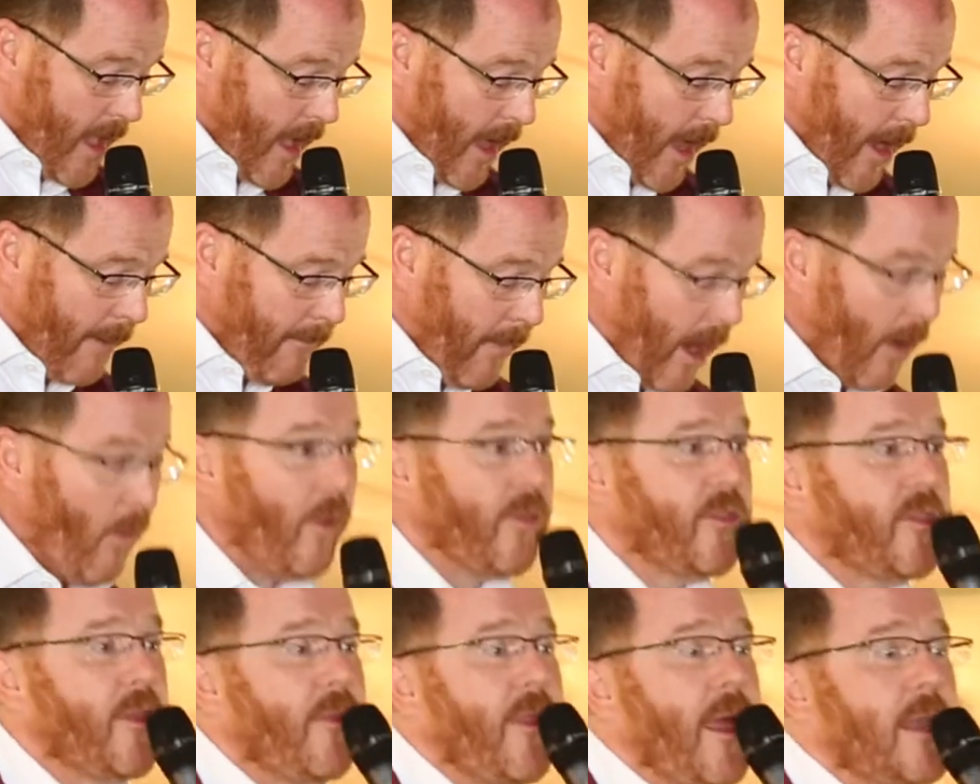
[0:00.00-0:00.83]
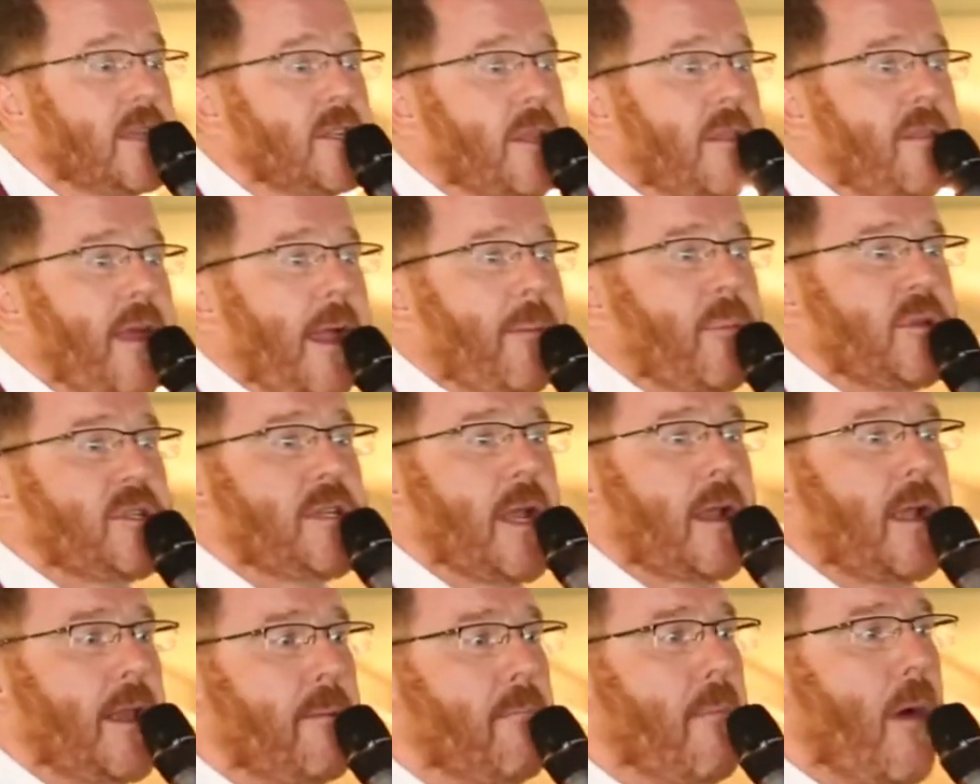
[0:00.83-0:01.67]
I wanted then to thank
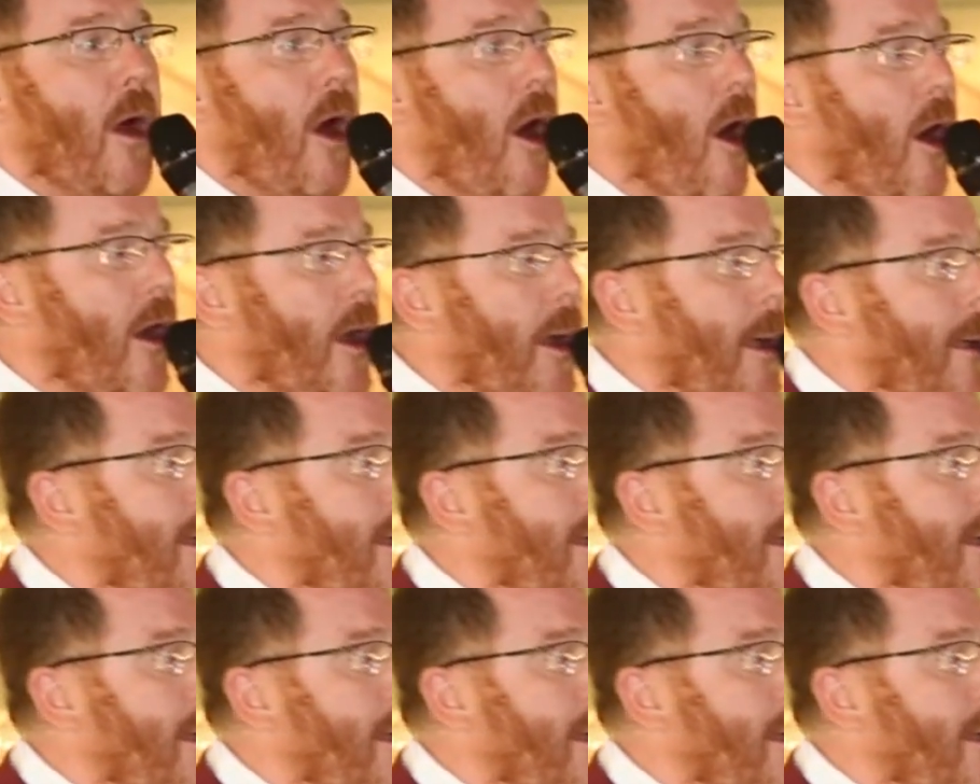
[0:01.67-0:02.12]
particularly Mark,